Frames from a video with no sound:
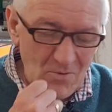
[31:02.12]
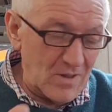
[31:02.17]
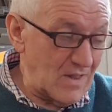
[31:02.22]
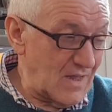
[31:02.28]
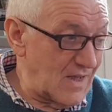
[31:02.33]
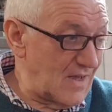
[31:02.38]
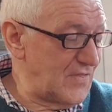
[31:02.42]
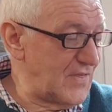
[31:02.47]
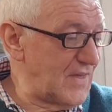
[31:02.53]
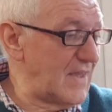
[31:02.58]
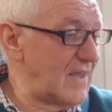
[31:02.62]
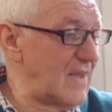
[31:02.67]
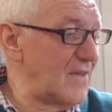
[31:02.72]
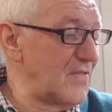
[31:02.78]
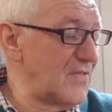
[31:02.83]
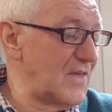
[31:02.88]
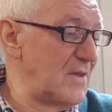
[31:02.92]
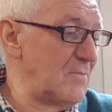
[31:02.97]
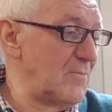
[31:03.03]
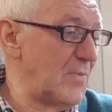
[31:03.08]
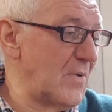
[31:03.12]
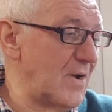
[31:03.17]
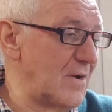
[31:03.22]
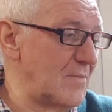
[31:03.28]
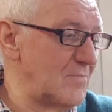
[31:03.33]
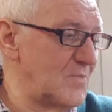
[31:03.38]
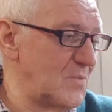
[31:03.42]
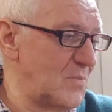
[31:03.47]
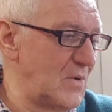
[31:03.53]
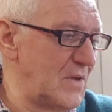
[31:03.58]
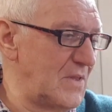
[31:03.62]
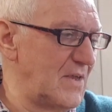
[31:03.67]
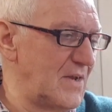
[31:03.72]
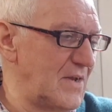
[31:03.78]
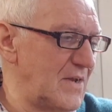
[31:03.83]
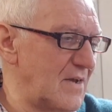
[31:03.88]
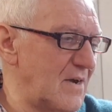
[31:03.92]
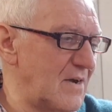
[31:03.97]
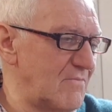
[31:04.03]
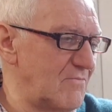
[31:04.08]
Well, I think perhaps we
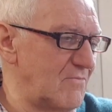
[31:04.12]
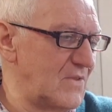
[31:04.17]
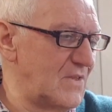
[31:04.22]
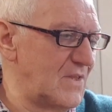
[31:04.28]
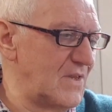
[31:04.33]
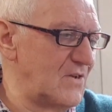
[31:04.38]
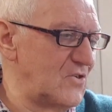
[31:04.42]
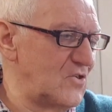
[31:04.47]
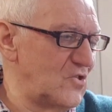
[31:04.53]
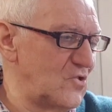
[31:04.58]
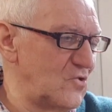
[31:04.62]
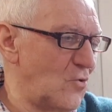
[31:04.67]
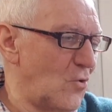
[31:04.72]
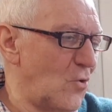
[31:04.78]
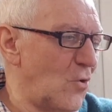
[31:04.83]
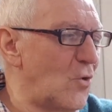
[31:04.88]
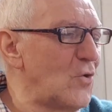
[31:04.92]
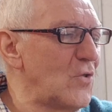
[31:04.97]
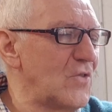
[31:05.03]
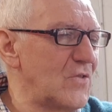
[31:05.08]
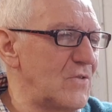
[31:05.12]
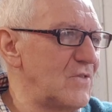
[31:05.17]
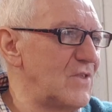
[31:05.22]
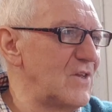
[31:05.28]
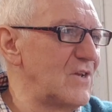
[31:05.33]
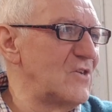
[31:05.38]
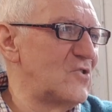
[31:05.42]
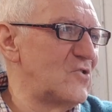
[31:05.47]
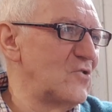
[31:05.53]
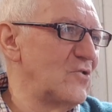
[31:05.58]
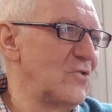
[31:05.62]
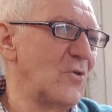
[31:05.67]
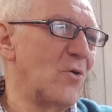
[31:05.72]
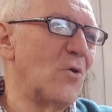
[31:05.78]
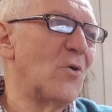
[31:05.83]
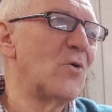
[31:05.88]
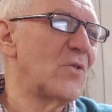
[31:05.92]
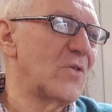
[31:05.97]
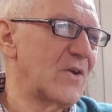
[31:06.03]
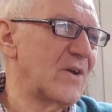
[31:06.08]
didn't show you all
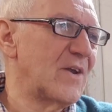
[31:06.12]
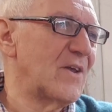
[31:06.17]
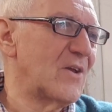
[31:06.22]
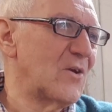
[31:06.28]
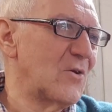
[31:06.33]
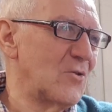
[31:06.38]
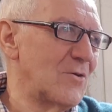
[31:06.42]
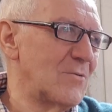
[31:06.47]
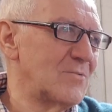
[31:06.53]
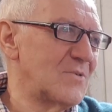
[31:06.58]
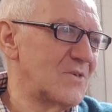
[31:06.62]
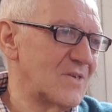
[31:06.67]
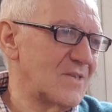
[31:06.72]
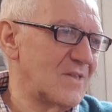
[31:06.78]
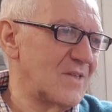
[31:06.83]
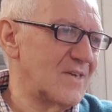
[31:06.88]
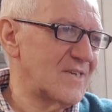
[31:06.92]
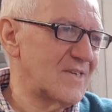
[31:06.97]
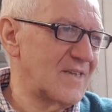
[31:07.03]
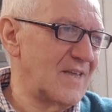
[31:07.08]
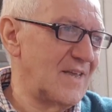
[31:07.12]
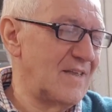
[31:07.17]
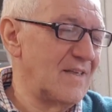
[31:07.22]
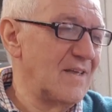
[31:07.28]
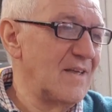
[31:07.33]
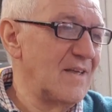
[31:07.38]
the reticle options last night.